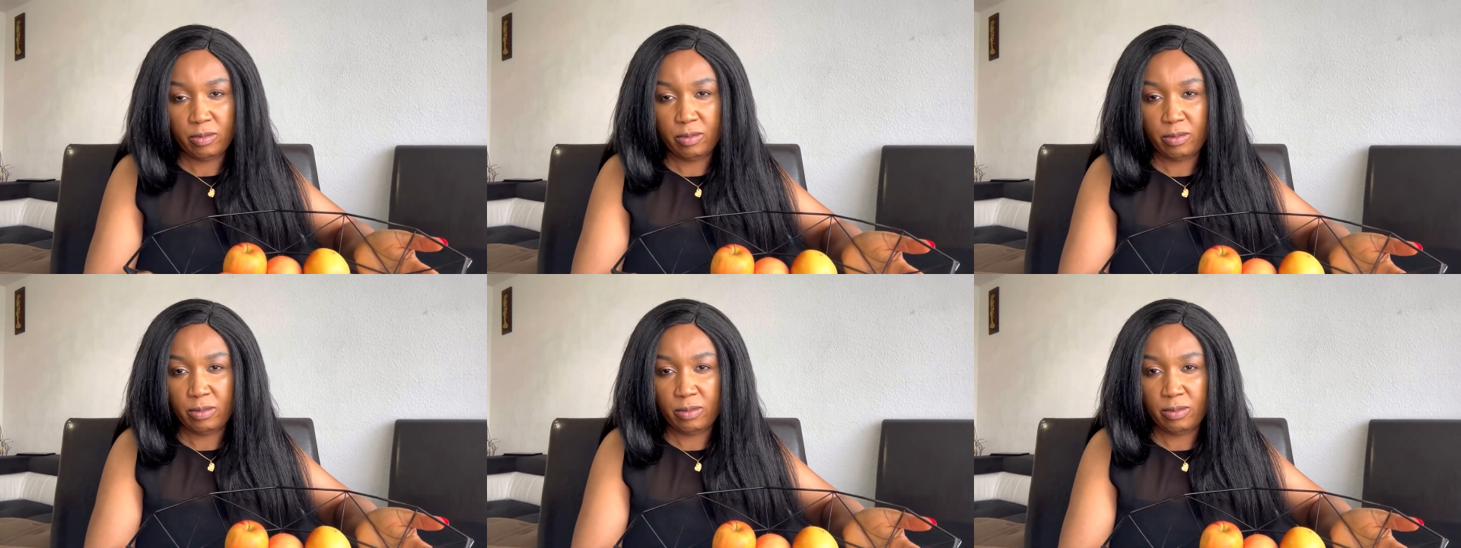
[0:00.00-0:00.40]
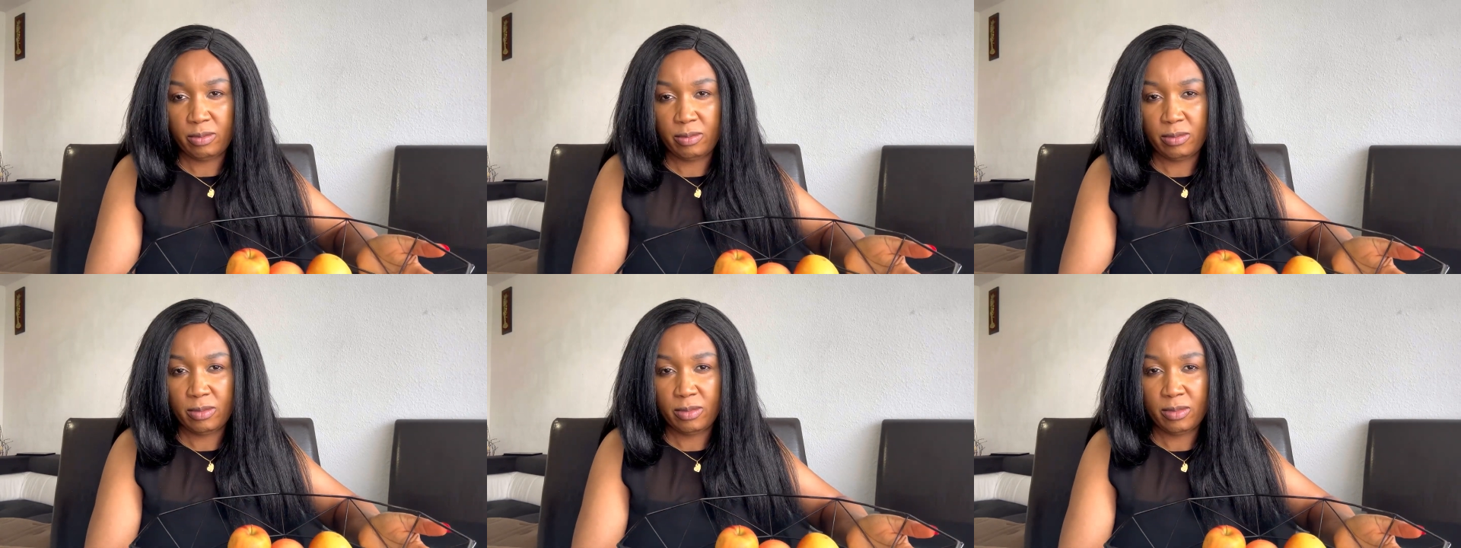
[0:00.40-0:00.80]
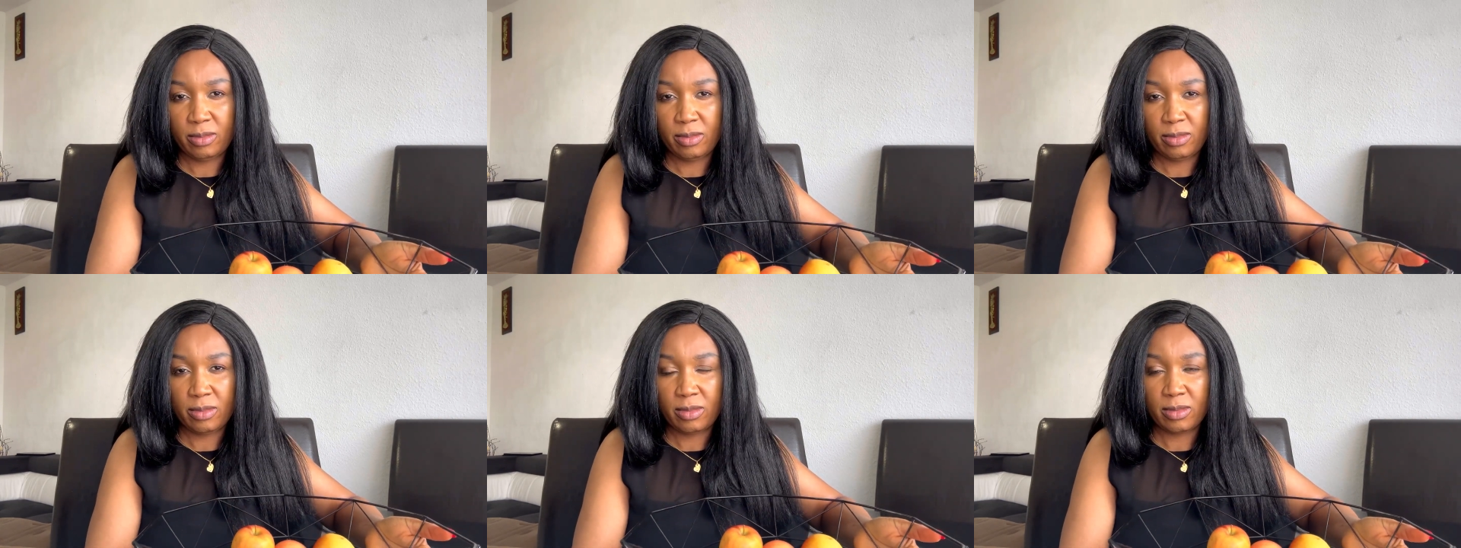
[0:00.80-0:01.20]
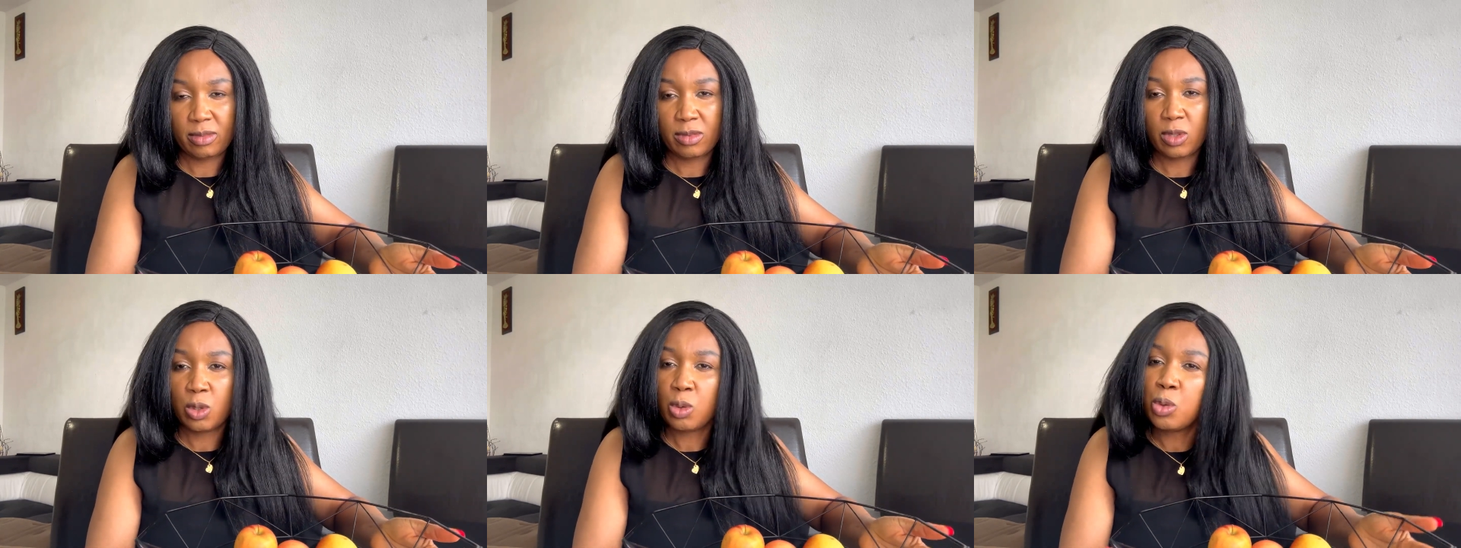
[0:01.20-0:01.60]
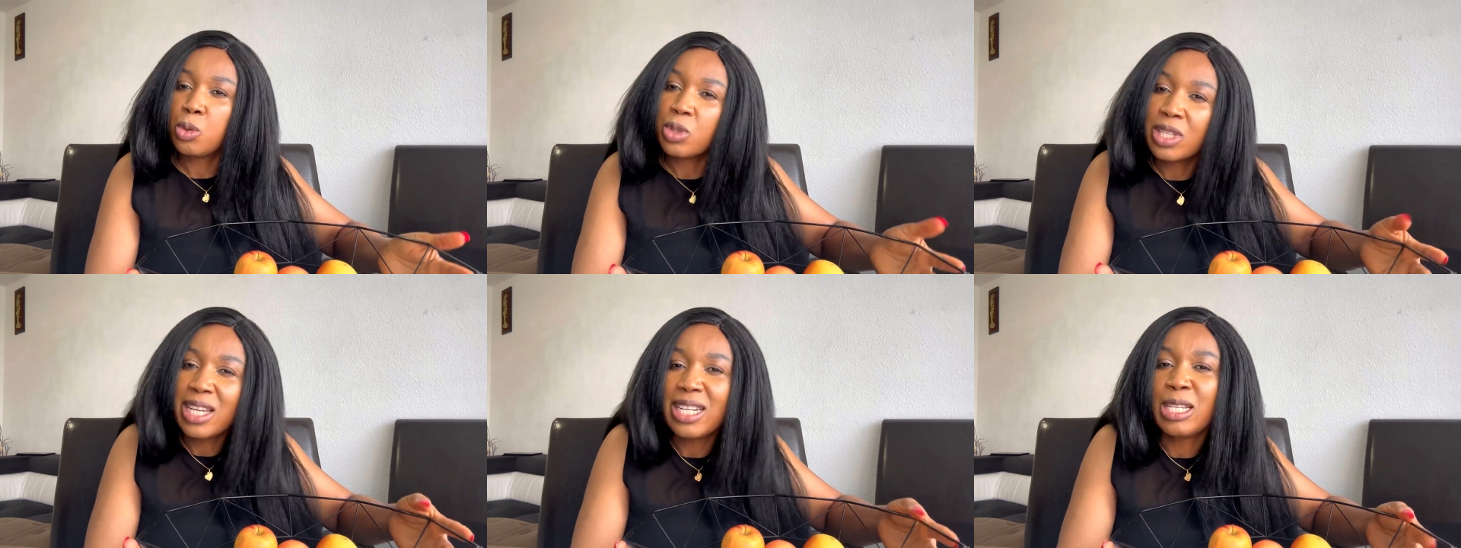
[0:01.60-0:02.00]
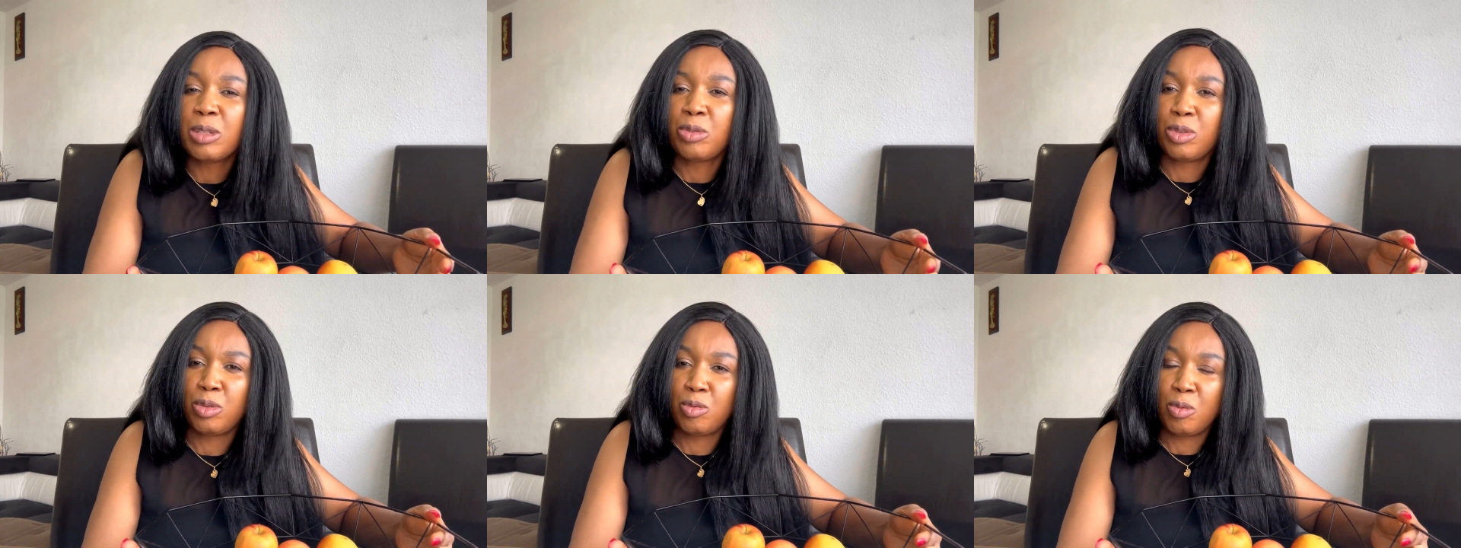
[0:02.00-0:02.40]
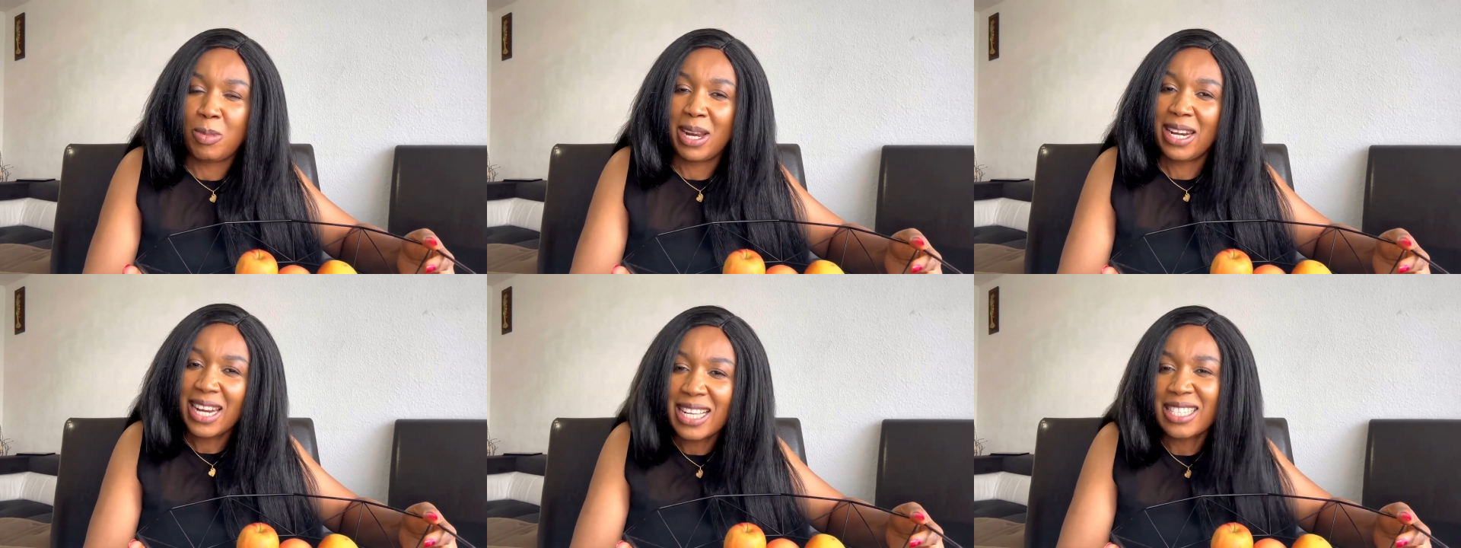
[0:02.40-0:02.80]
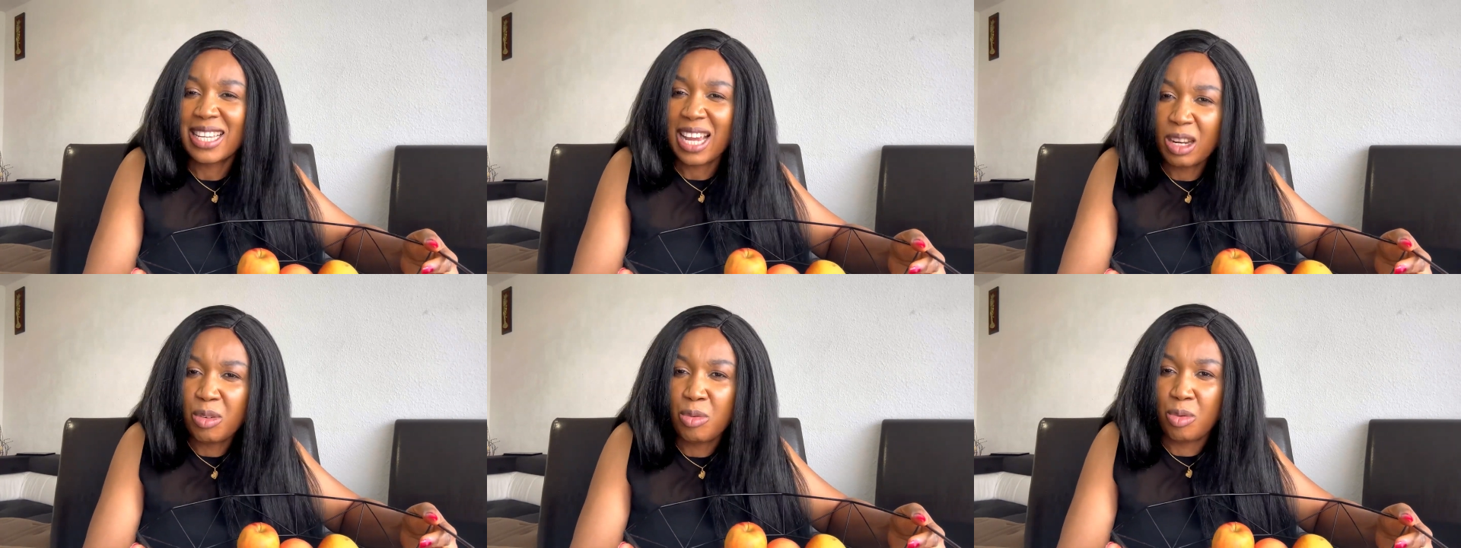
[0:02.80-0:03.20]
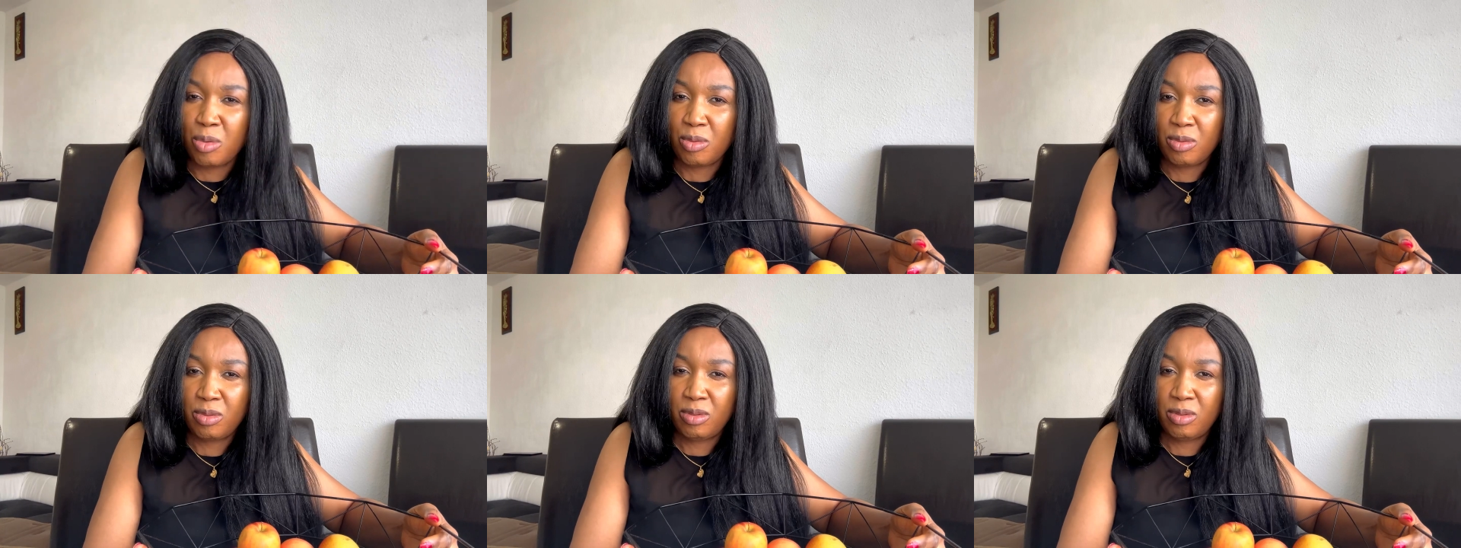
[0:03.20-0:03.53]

You tell it to the woman. Let her know.